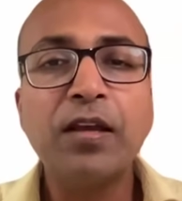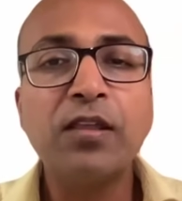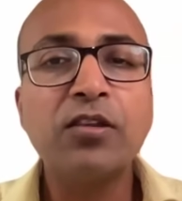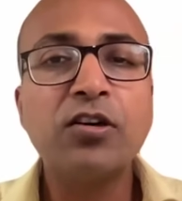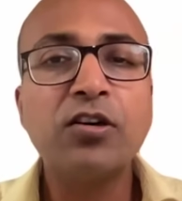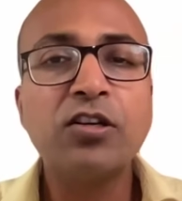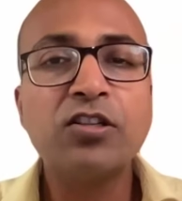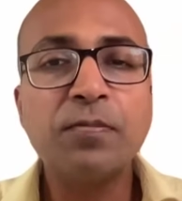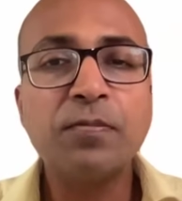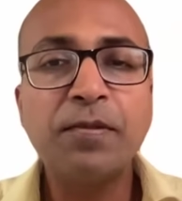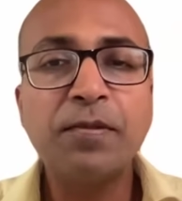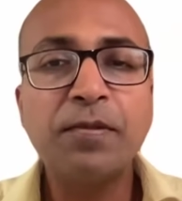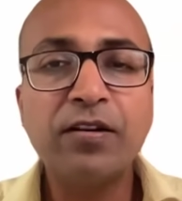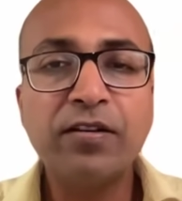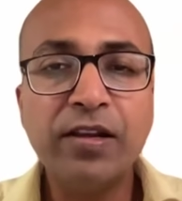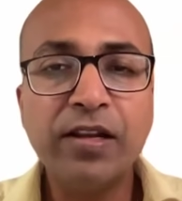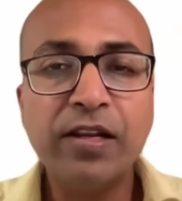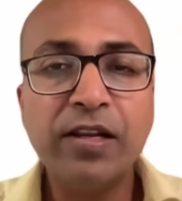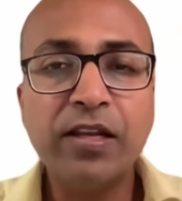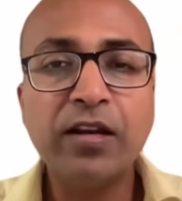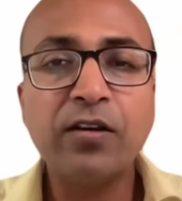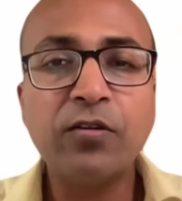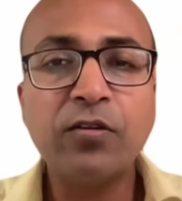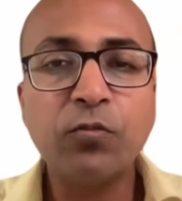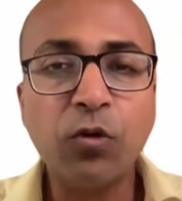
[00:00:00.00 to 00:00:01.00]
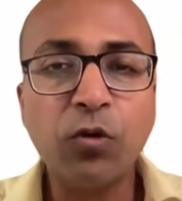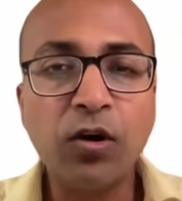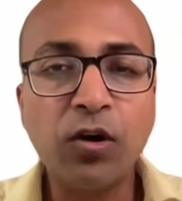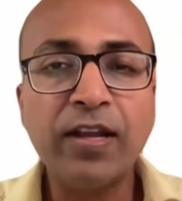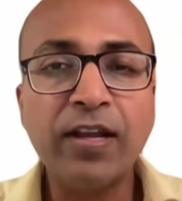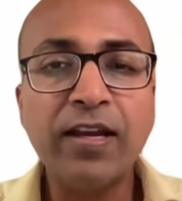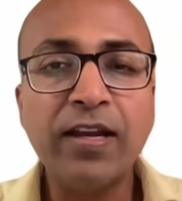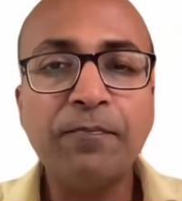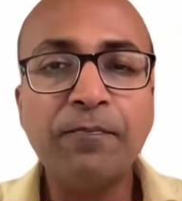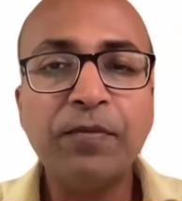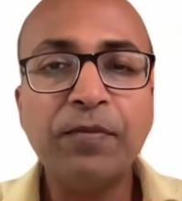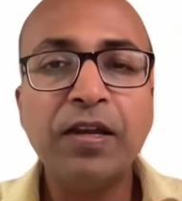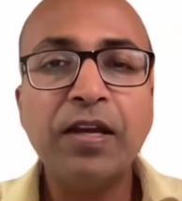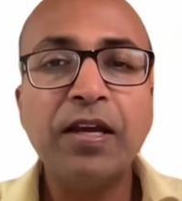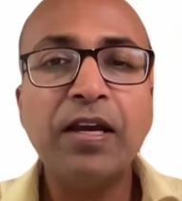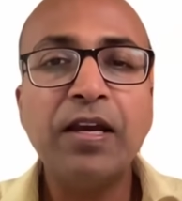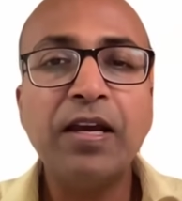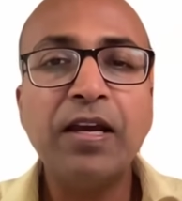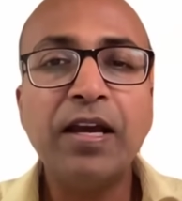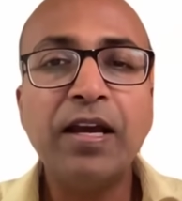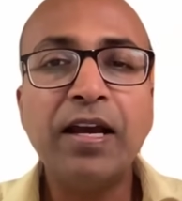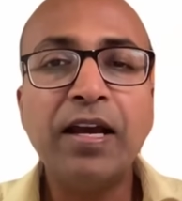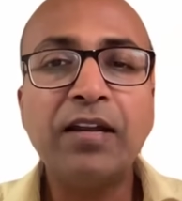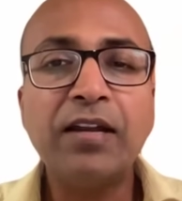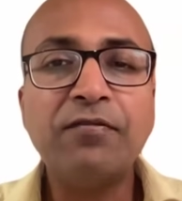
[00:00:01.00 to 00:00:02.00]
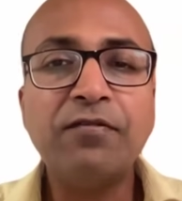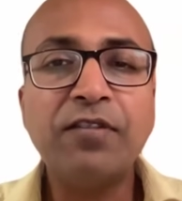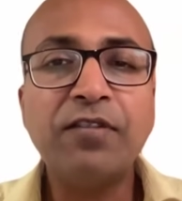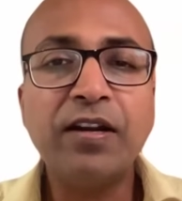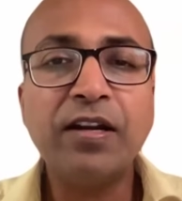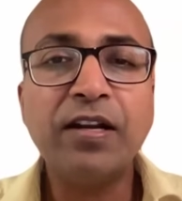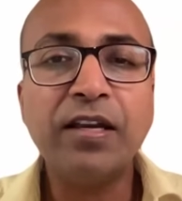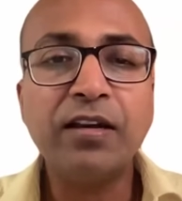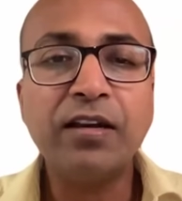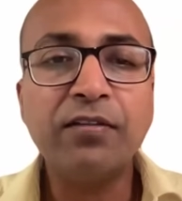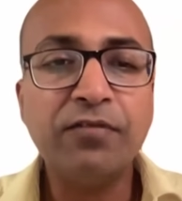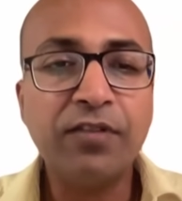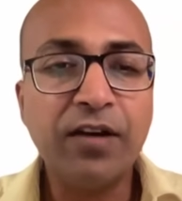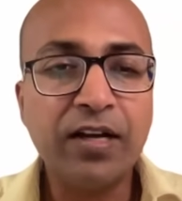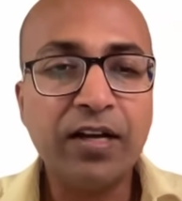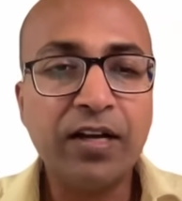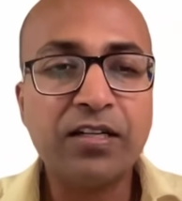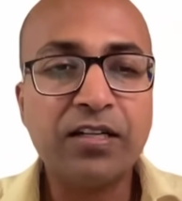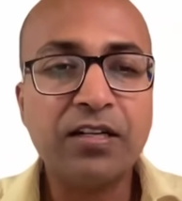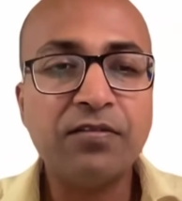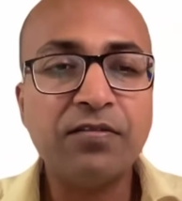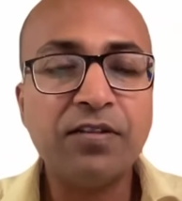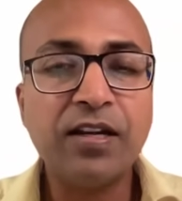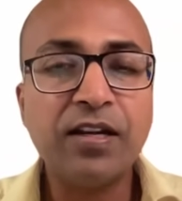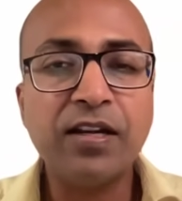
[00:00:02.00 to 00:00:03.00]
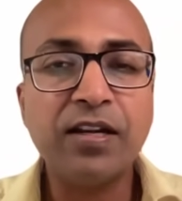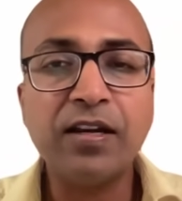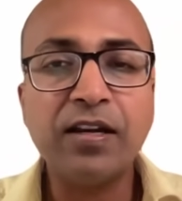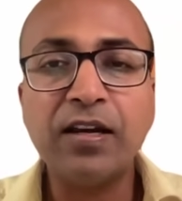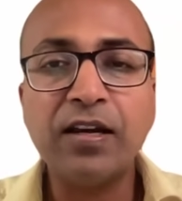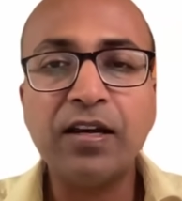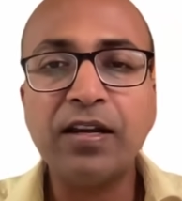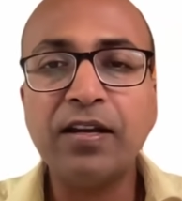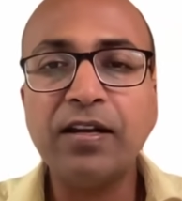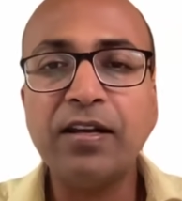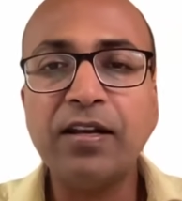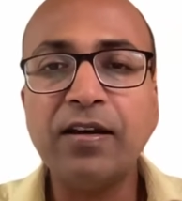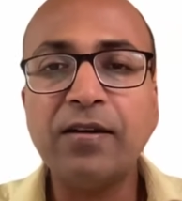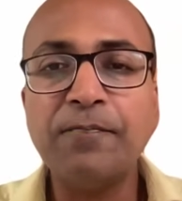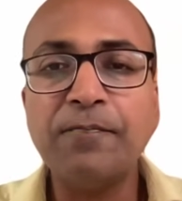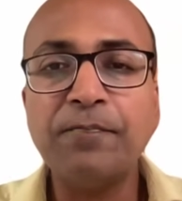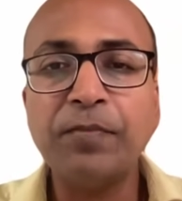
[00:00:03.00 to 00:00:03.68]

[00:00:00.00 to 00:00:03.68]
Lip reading: Those will be really rewarding and very effective and